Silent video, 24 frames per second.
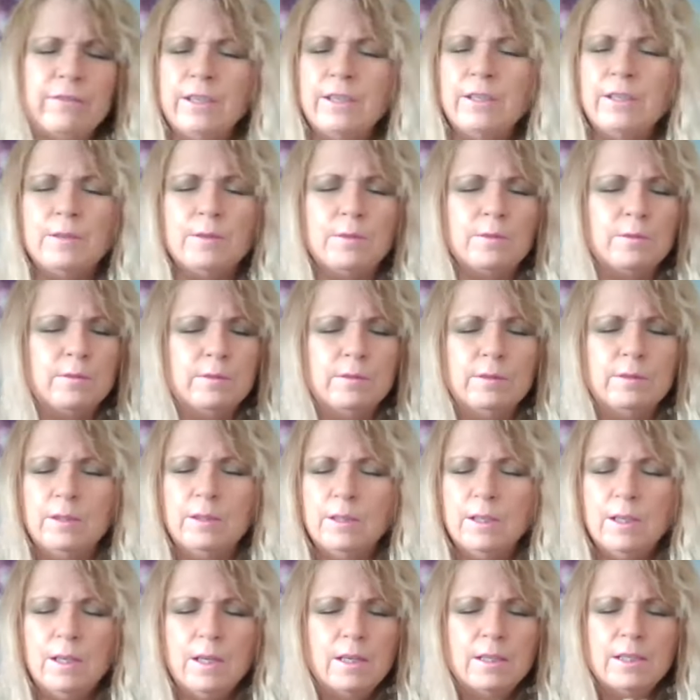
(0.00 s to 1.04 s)
of you.
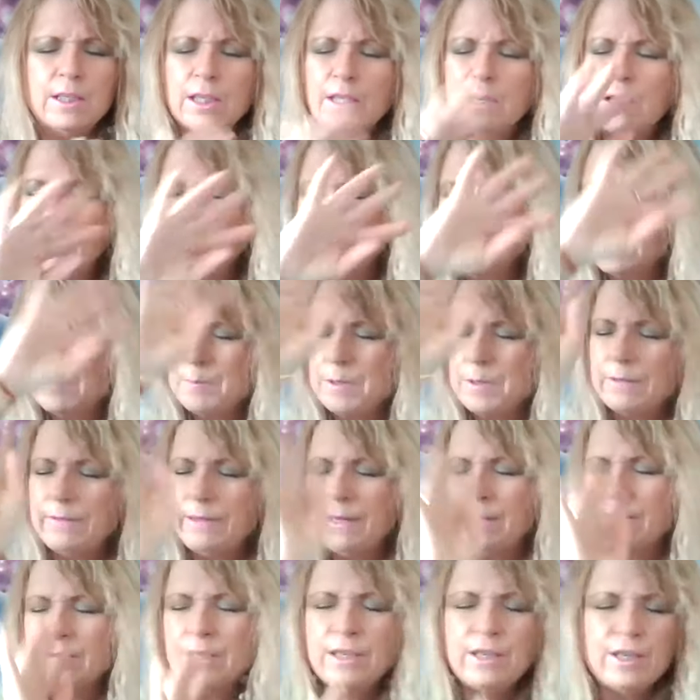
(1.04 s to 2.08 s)
It's a cosmic
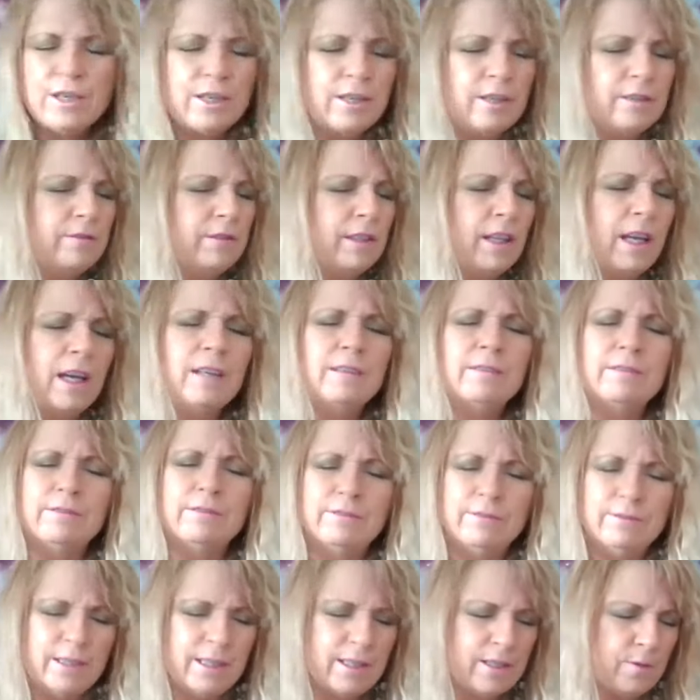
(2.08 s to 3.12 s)
foundation of love
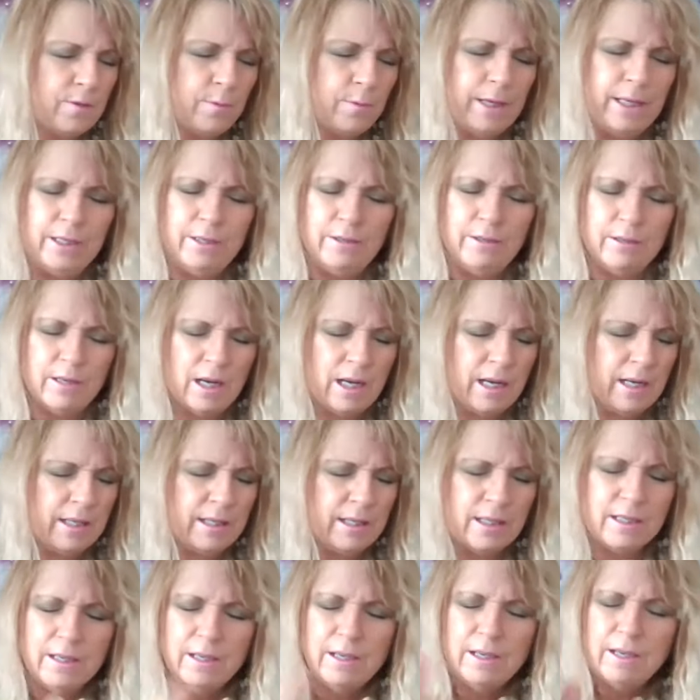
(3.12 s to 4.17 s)
this week, you
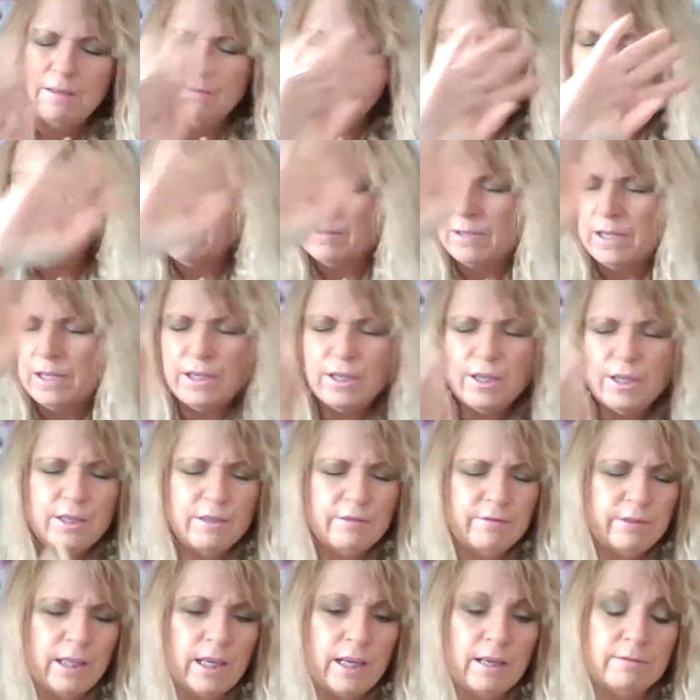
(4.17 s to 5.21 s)
guys. Foundation
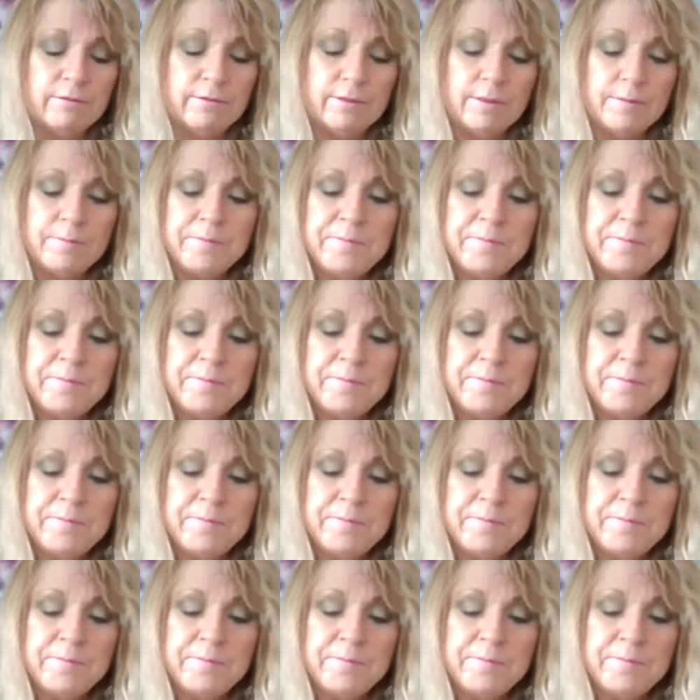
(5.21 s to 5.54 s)
of love.